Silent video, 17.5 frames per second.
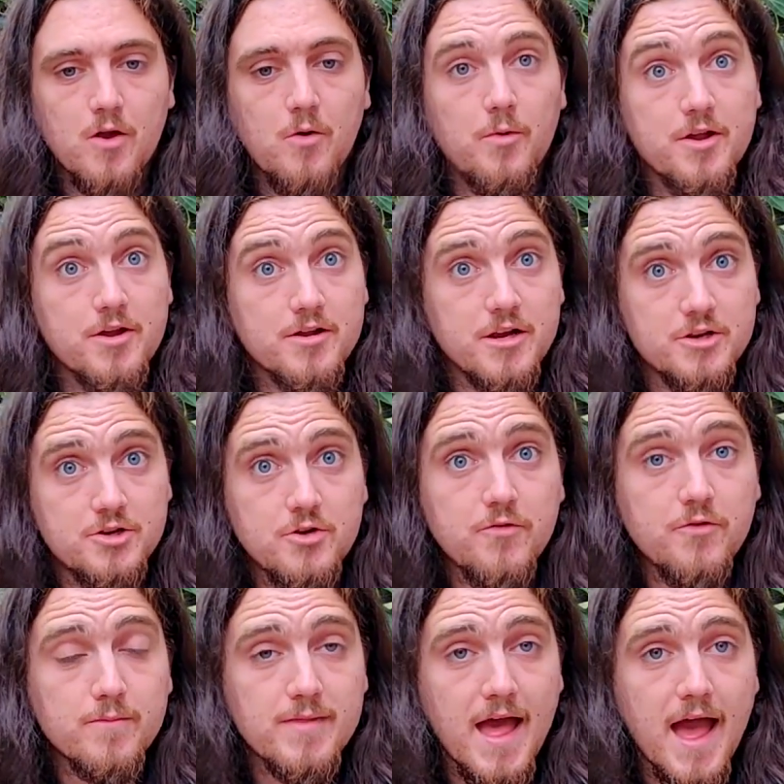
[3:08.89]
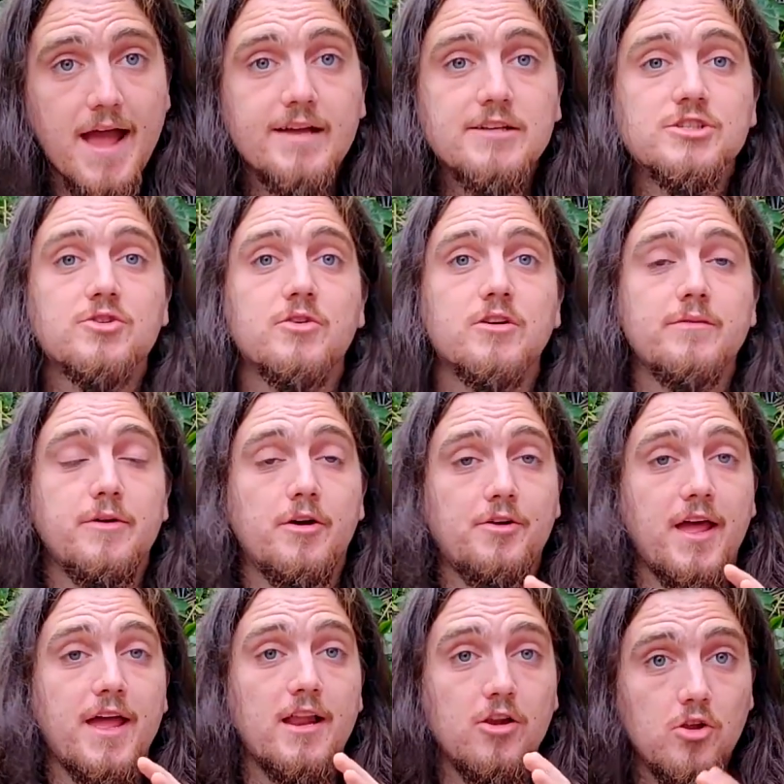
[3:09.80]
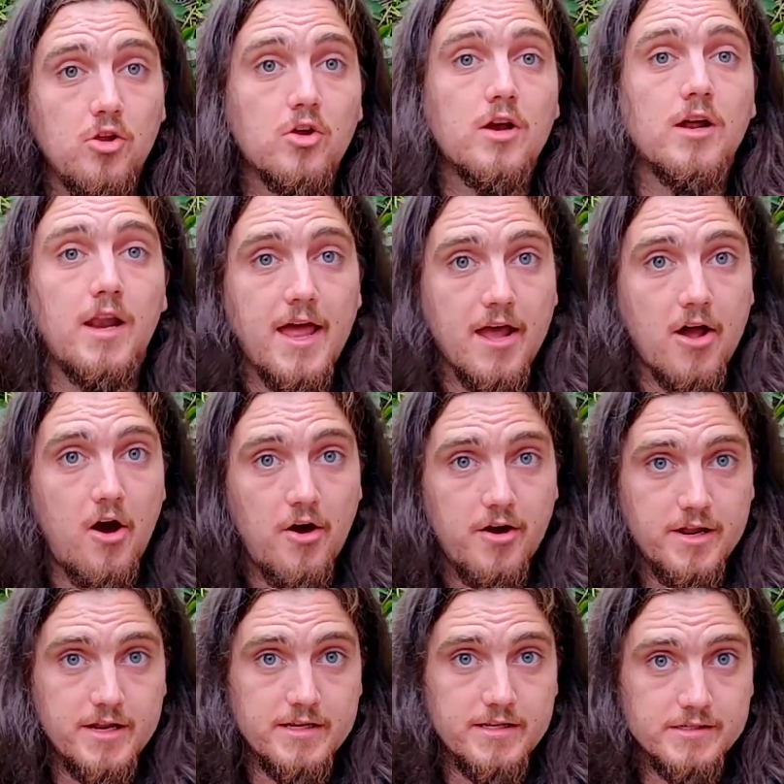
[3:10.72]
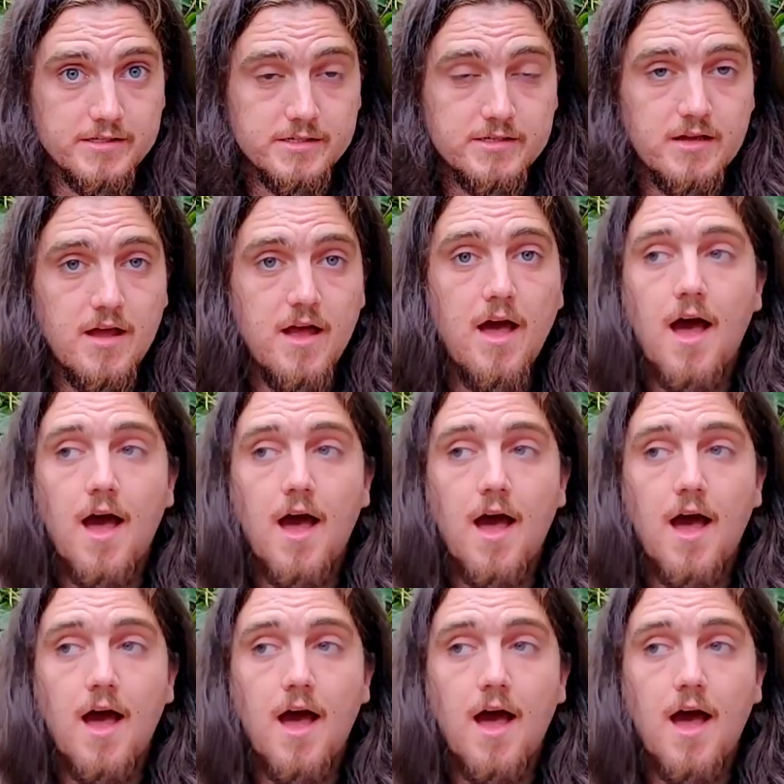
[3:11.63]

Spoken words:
What you're going to do from that is you're going to build a lookalike audience,